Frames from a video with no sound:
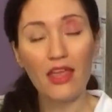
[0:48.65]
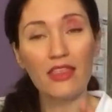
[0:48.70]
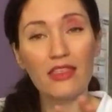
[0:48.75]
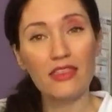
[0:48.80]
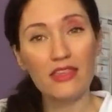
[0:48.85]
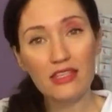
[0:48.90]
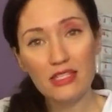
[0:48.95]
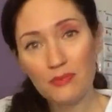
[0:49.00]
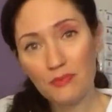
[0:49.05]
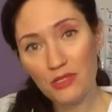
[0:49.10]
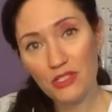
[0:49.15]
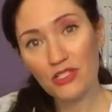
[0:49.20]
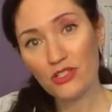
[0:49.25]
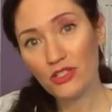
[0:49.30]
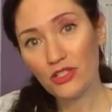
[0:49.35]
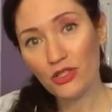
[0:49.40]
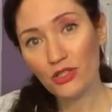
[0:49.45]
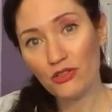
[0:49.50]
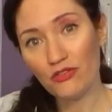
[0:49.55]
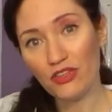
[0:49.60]
This
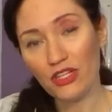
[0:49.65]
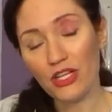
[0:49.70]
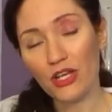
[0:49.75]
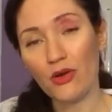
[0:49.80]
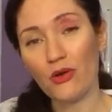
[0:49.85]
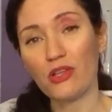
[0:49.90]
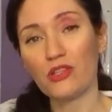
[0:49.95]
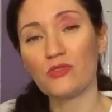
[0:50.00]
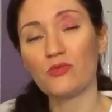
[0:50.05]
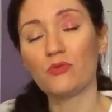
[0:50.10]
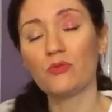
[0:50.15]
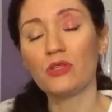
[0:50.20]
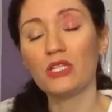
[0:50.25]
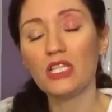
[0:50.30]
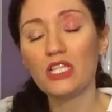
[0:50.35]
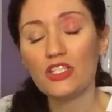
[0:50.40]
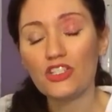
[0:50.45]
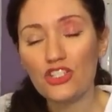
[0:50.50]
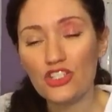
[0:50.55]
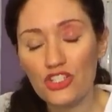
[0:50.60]
particular video is
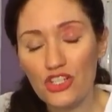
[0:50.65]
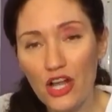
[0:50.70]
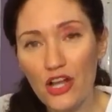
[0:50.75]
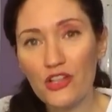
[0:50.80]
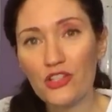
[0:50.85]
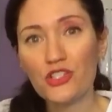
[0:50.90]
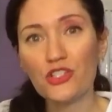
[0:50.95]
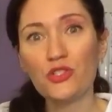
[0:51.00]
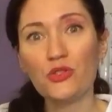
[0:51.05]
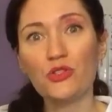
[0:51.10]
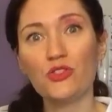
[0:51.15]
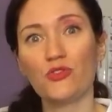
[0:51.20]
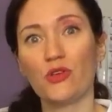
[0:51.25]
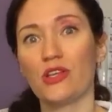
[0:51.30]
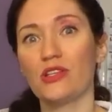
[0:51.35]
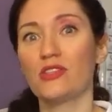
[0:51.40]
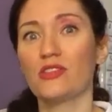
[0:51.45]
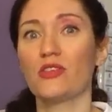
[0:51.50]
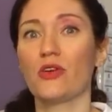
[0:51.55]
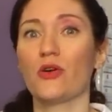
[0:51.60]
really just to
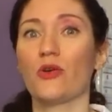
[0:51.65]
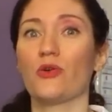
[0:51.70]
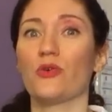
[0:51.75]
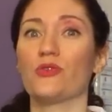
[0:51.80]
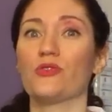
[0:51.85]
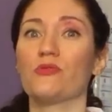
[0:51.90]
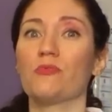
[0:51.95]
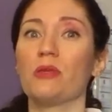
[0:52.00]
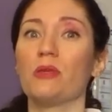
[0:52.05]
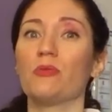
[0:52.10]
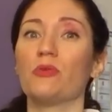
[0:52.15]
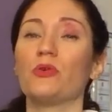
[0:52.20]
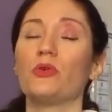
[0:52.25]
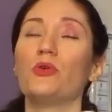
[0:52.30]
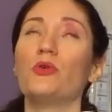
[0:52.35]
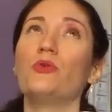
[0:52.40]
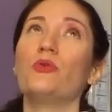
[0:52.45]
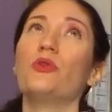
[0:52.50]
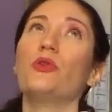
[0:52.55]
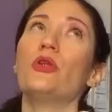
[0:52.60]
address those people
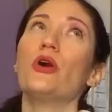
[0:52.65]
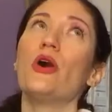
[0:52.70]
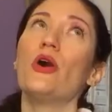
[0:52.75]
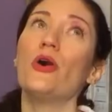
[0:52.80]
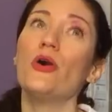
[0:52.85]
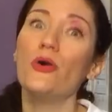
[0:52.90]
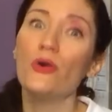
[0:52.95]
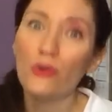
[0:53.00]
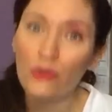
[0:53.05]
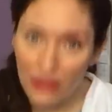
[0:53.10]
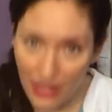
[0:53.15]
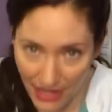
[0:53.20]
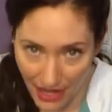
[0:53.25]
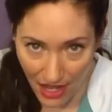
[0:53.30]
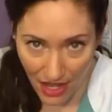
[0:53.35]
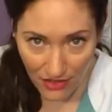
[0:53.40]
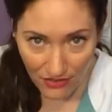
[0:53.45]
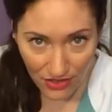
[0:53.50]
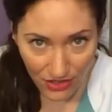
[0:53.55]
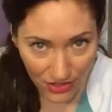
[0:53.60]
who know they
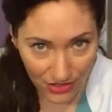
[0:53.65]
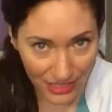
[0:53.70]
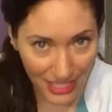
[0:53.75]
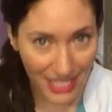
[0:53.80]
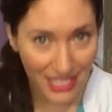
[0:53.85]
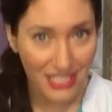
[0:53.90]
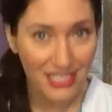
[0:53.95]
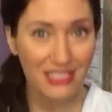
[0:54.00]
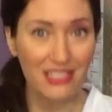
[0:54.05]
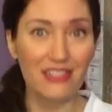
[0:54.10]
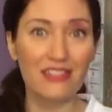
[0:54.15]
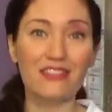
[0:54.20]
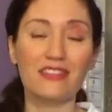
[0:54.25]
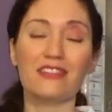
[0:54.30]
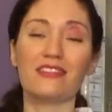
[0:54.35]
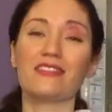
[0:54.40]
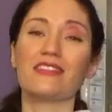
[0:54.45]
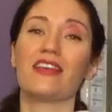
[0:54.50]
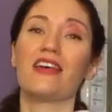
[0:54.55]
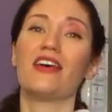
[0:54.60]
have herniated
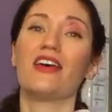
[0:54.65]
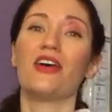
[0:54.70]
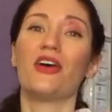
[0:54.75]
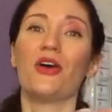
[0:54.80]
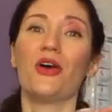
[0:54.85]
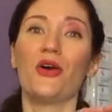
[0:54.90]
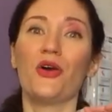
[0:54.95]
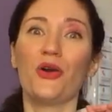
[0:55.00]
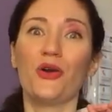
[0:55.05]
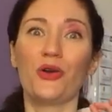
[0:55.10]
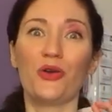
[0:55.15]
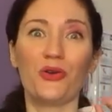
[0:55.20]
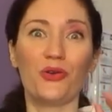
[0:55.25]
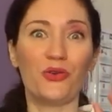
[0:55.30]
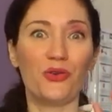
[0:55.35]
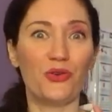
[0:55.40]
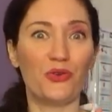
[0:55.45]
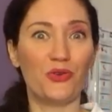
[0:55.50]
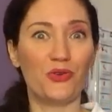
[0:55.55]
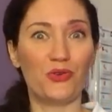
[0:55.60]
discs,
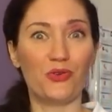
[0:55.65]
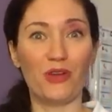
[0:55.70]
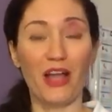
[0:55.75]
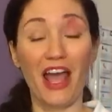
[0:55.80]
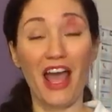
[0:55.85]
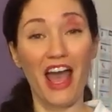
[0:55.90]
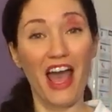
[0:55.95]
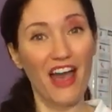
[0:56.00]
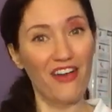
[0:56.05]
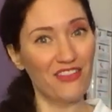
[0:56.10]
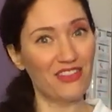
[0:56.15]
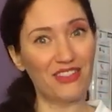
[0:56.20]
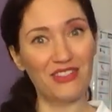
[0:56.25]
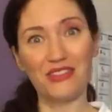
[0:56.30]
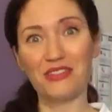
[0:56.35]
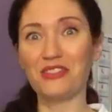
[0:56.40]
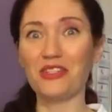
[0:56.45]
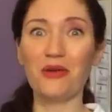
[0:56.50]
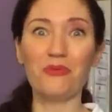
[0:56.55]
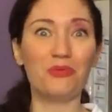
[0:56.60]
who haven't
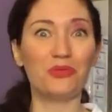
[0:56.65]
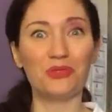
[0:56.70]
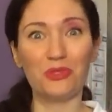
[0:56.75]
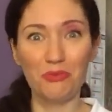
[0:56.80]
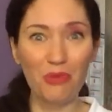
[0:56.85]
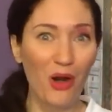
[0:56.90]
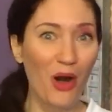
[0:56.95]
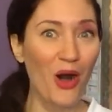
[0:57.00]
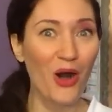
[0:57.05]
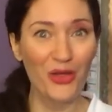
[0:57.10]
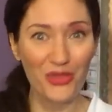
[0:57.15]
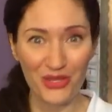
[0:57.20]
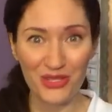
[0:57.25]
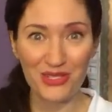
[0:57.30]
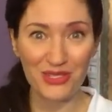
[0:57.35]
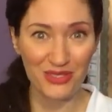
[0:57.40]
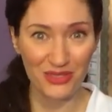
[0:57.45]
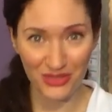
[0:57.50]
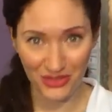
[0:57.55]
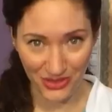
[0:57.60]
stumbled upon this
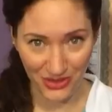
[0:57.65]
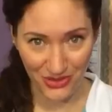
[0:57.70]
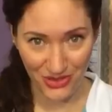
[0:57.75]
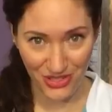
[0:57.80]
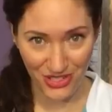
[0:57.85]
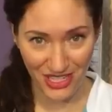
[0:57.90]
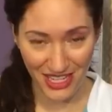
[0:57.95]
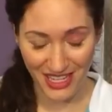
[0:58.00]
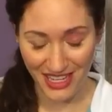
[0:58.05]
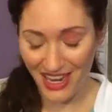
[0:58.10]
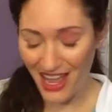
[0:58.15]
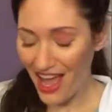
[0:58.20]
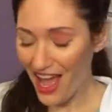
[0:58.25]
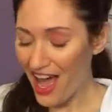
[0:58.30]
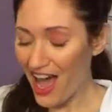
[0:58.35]
solution.